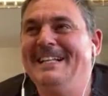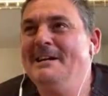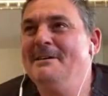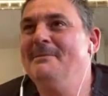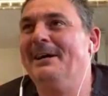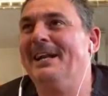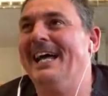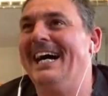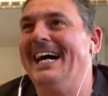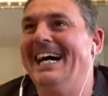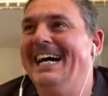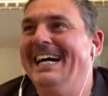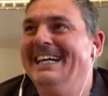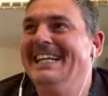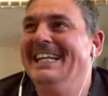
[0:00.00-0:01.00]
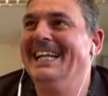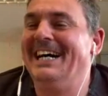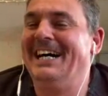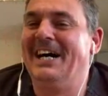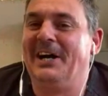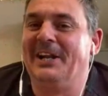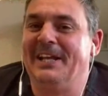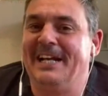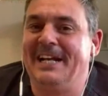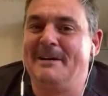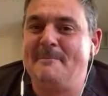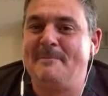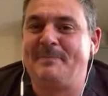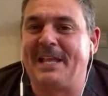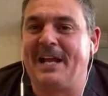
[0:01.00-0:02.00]
But no,
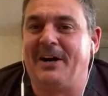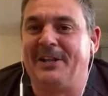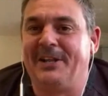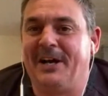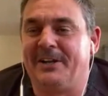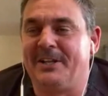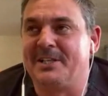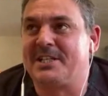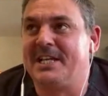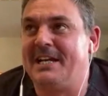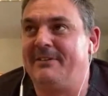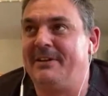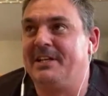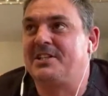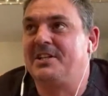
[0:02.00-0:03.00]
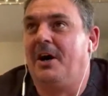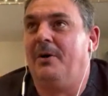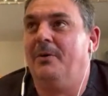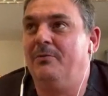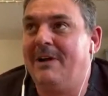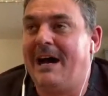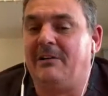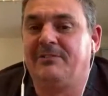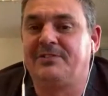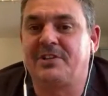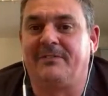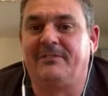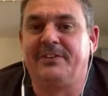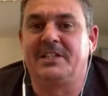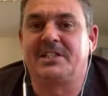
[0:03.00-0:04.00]
on a serious note, Ralph's
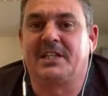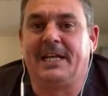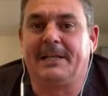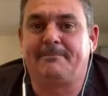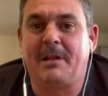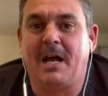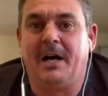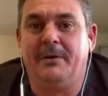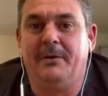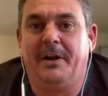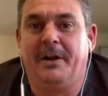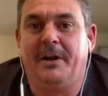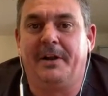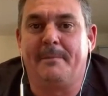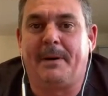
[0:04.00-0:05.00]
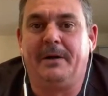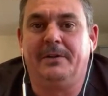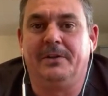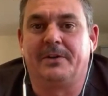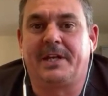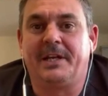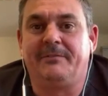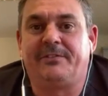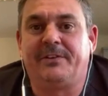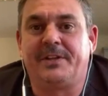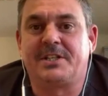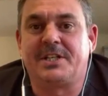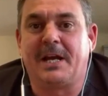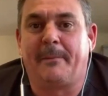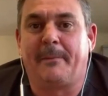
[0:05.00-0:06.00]
obviously out and about looking
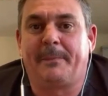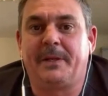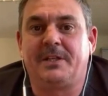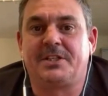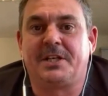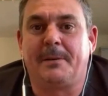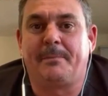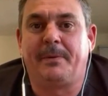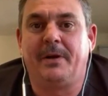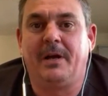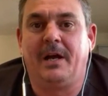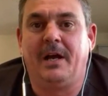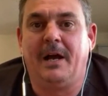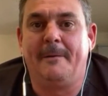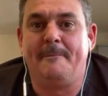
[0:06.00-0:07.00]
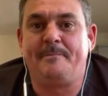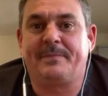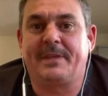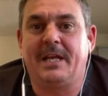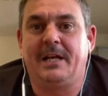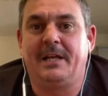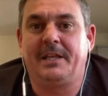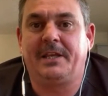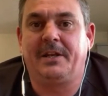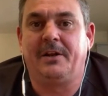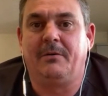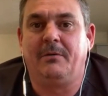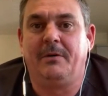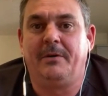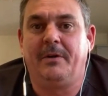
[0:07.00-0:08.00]
for the Championship, and
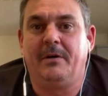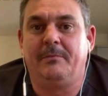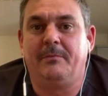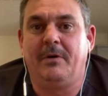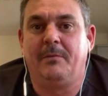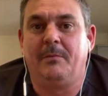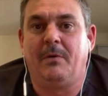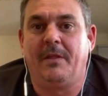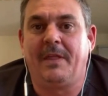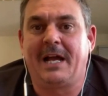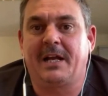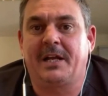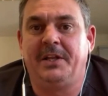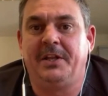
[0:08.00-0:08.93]
what that